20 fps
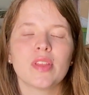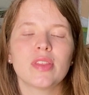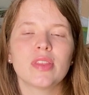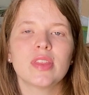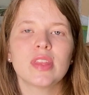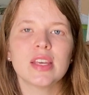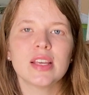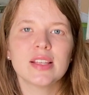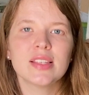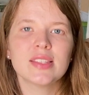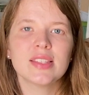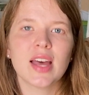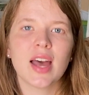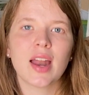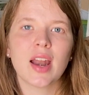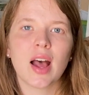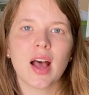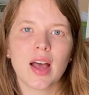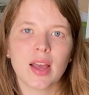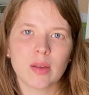things
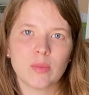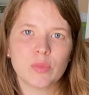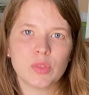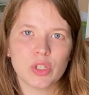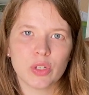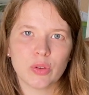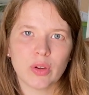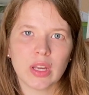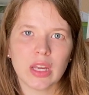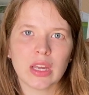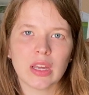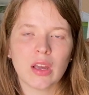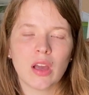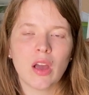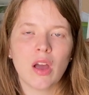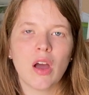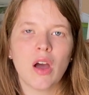that I'm doing